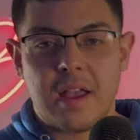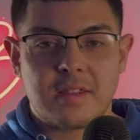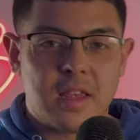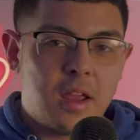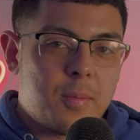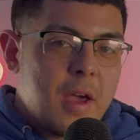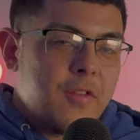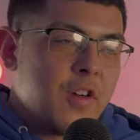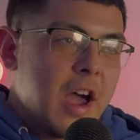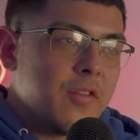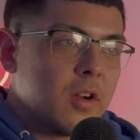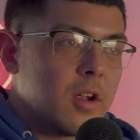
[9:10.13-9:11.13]
I set up my
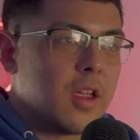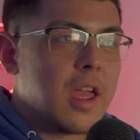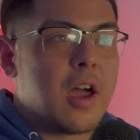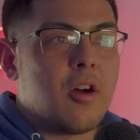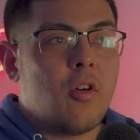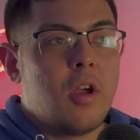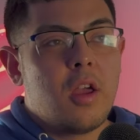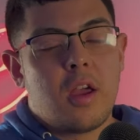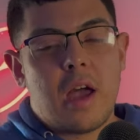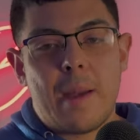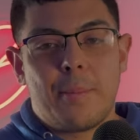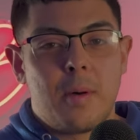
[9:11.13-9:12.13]
Fiverr account.
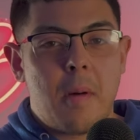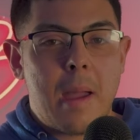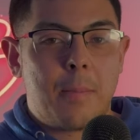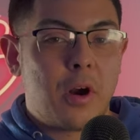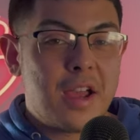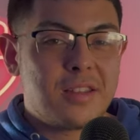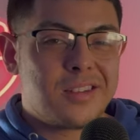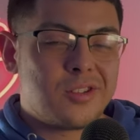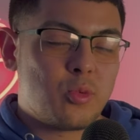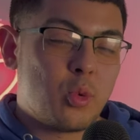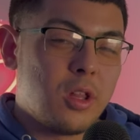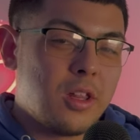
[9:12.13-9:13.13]
I put my
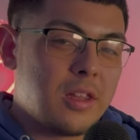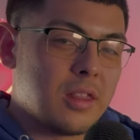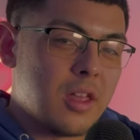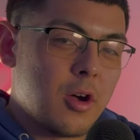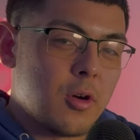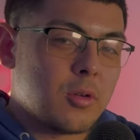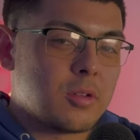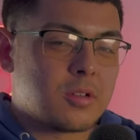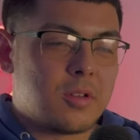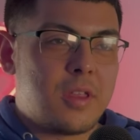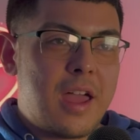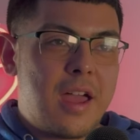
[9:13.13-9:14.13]
prices really low
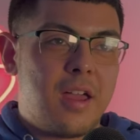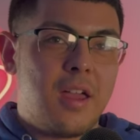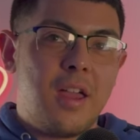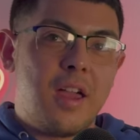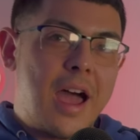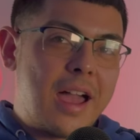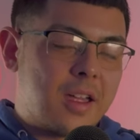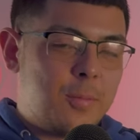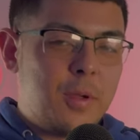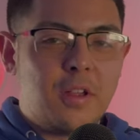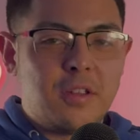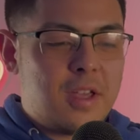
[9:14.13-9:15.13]
so that I could
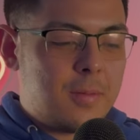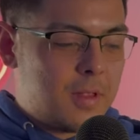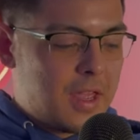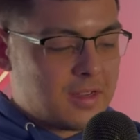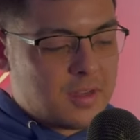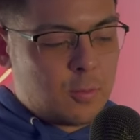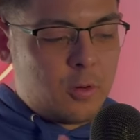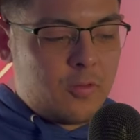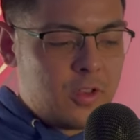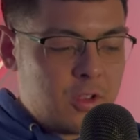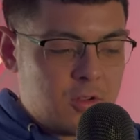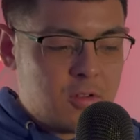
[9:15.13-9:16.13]
build up like some
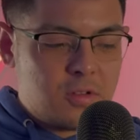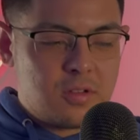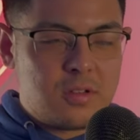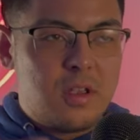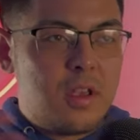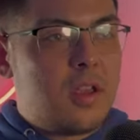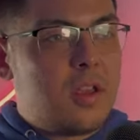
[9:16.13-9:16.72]
reviews,